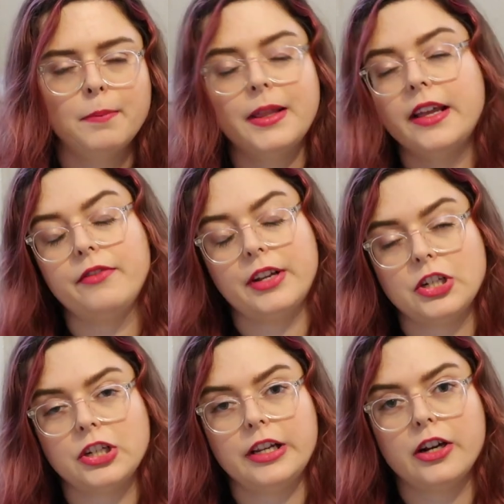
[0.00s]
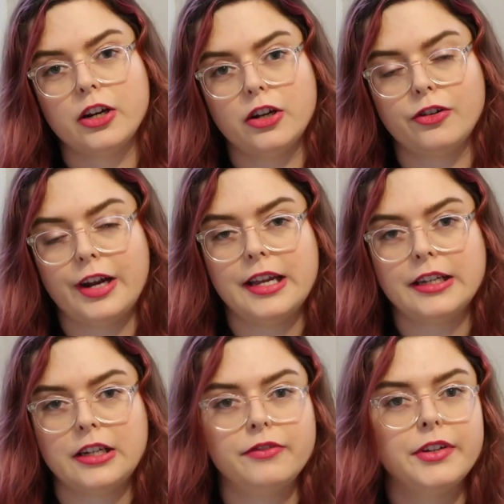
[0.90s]
but then eventually her gran
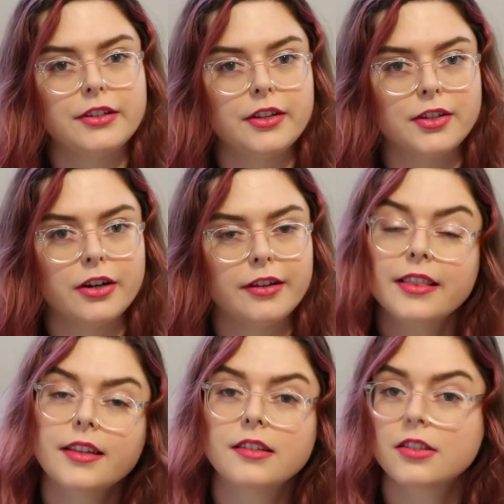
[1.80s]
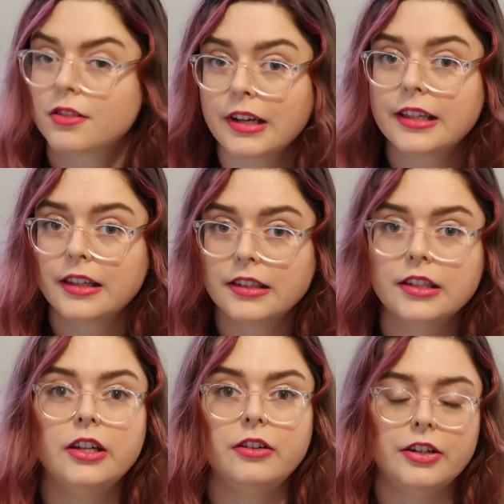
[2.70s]
convinces her that this is the right thing to
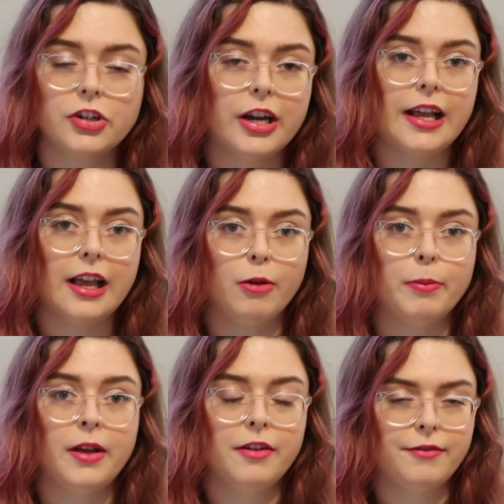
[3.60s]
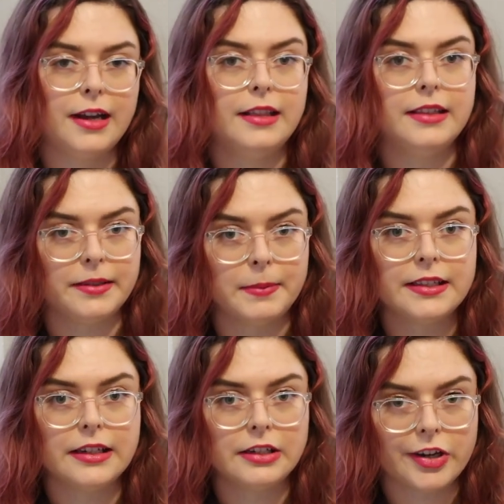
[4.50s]
do to try to help find this
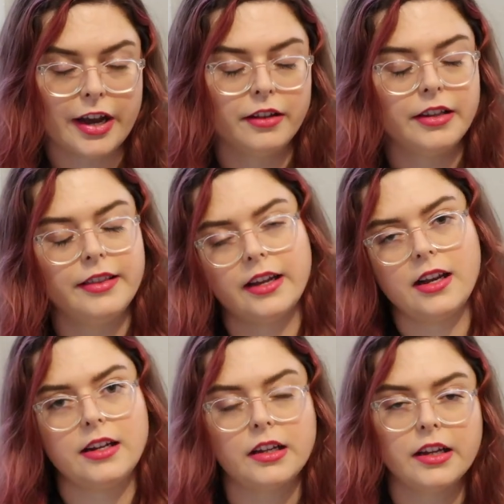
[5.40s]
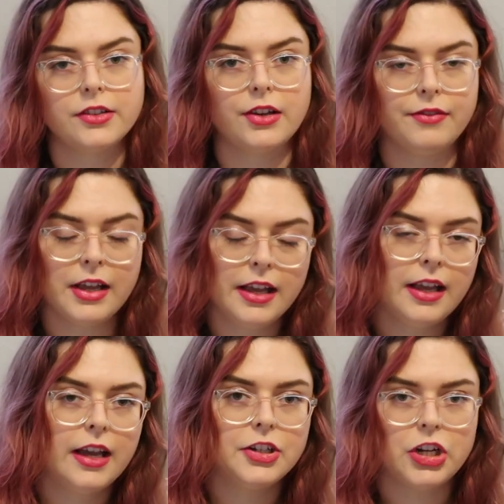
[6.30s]
missing child, and that kind of kicks off
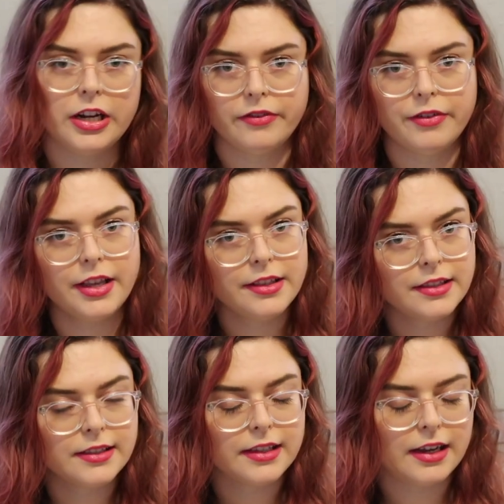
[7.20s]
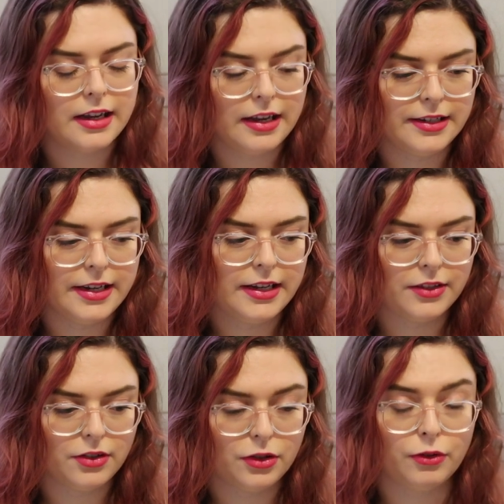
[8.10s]
a chain of events uh, and
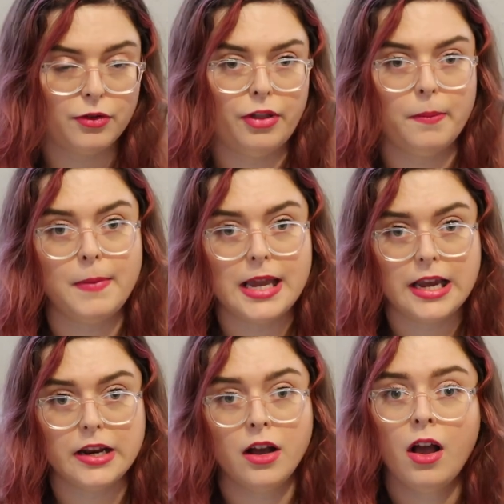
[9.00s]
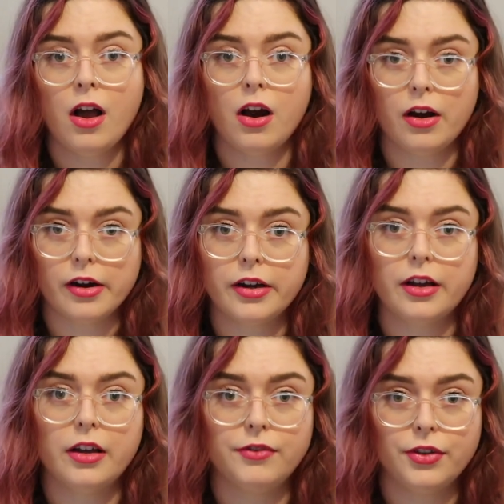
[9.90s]
takes us through the main arc
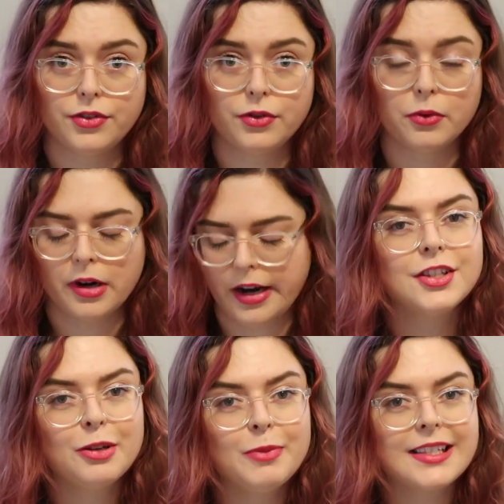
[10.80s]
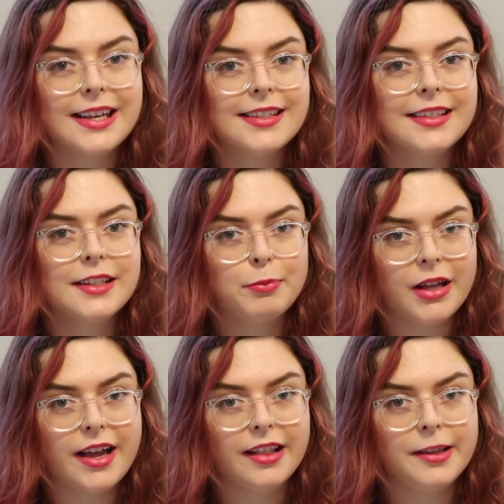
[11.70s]
of the story. So besides these
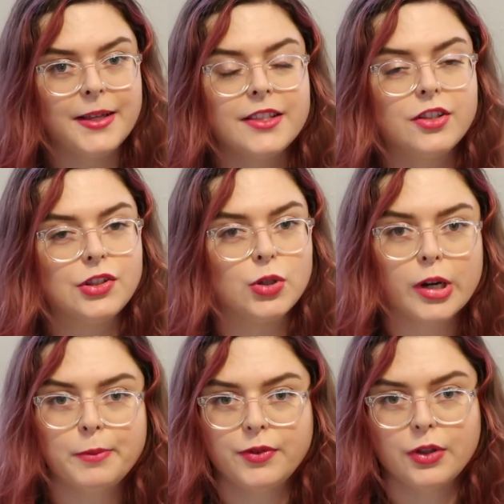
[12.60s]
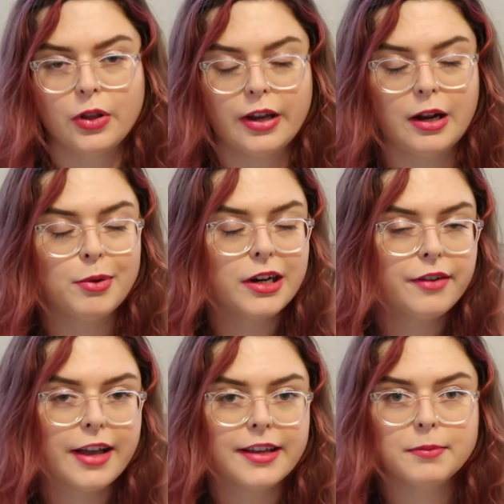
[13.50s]
plot elements, the story moves along at a pretty
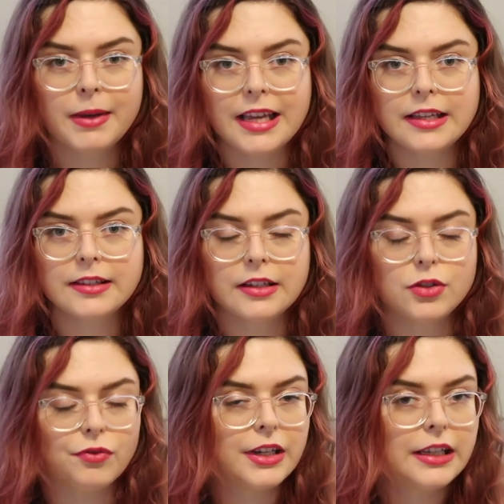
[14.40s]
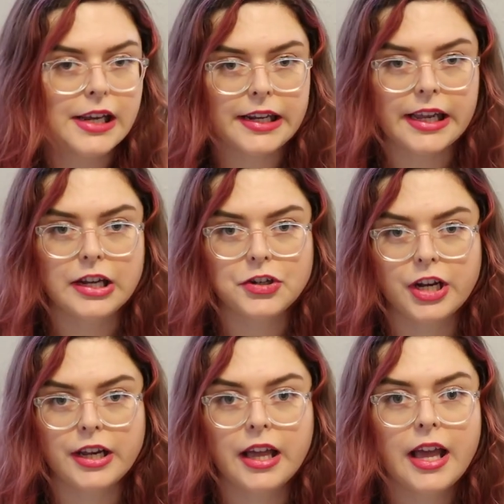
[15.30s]
fast pace. It's really
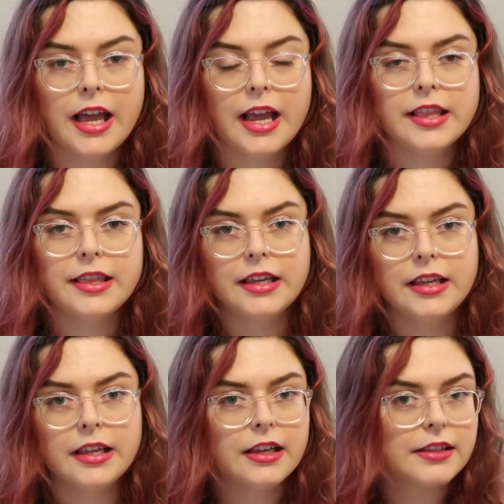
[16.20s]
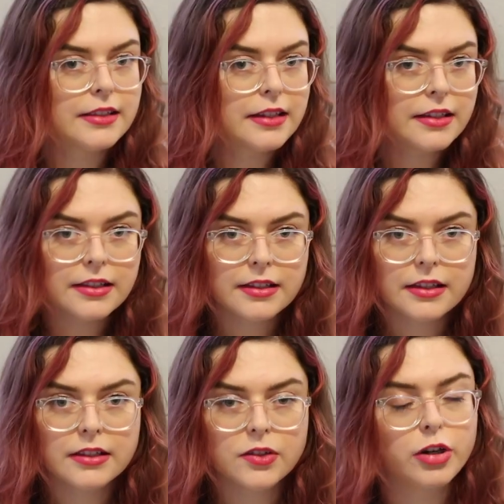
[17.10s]
engaging, and the
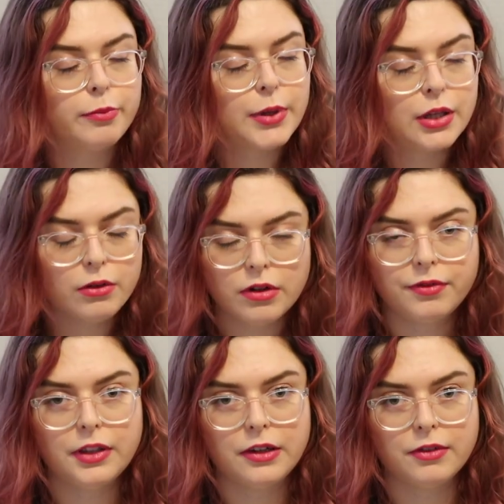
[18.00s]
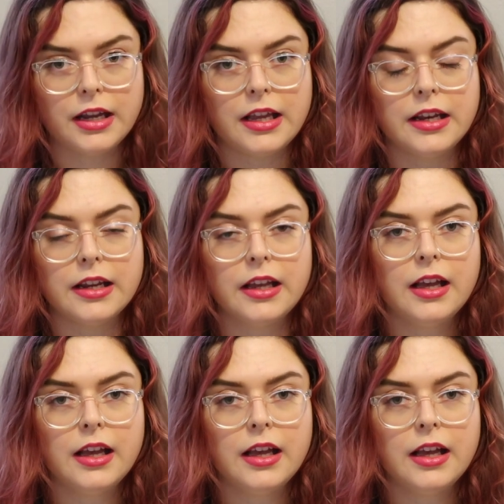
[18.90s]
sentences are beautifully written.